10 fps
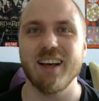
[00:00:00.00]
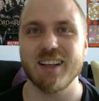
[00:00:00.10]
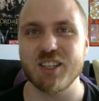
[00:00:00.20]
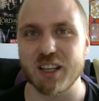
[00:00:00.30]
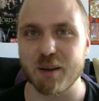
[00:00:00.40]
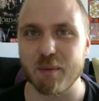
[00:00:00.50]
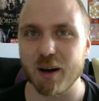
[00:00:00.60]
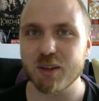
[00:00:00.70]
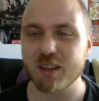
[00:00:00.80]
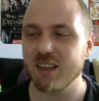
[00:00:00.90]
check them
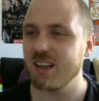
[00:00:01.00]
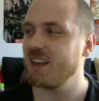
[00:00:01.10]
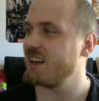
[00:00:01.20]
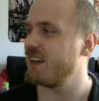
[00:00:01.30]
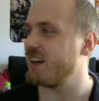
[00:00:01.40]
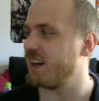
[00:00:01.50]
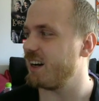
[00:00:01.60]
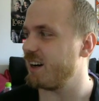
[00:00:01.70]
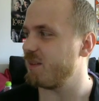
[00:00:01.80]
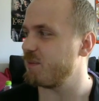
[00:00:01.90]
out.
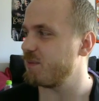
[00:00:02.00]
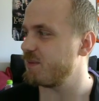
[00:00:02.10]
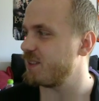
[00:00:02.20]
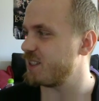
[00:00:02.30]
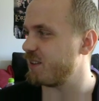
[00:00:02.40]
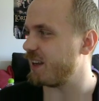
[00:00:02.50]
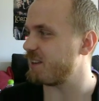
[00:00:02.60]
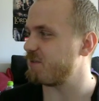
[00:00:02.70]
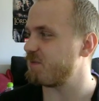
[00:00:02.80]
So yeah,